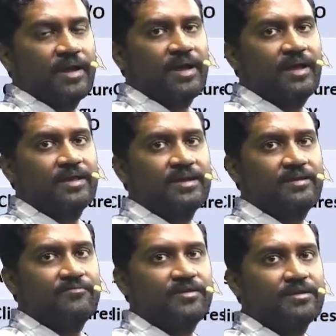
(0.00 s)

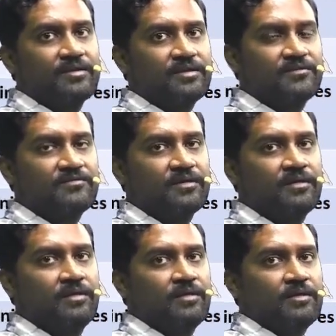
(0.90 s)
mechanical
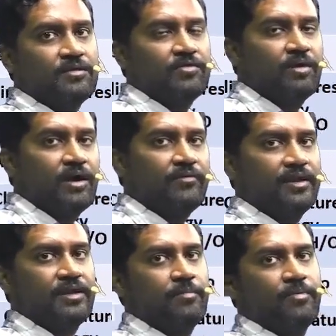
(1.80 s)
ventilation. You
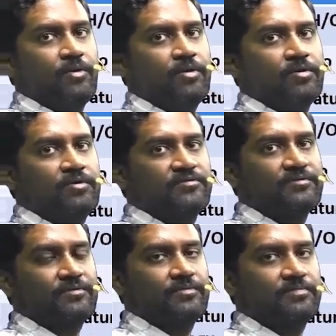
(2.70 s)
have done a
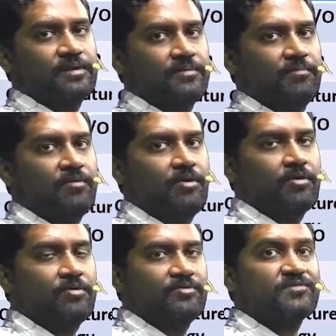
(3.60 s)
bronchoscopy.
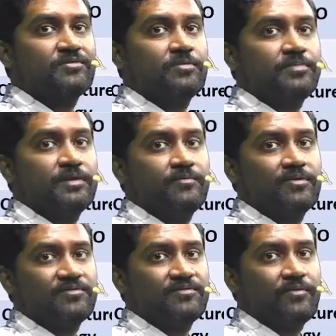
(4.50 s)
Bronchoscopy
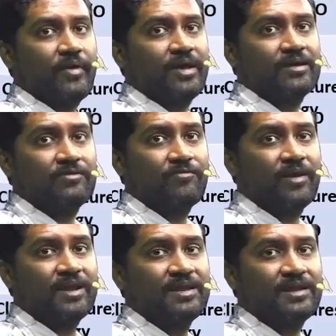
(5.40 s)
was showing
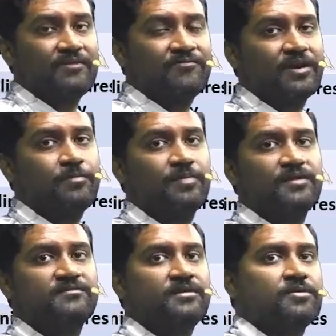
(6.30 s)

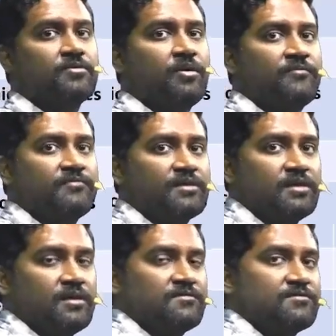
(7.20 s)
25% of
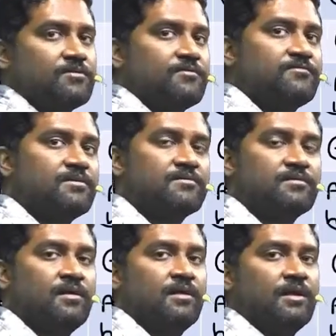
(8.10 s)
eosinophils.